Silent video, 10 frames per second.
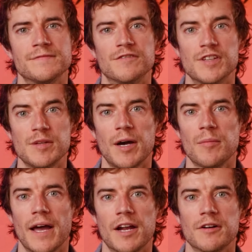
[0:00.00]
V-mount
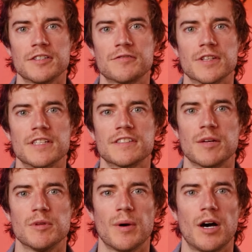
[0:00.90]
batteries for this
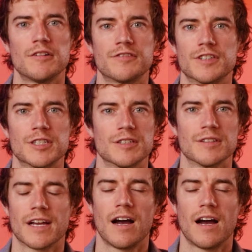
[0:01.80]
can be bought for like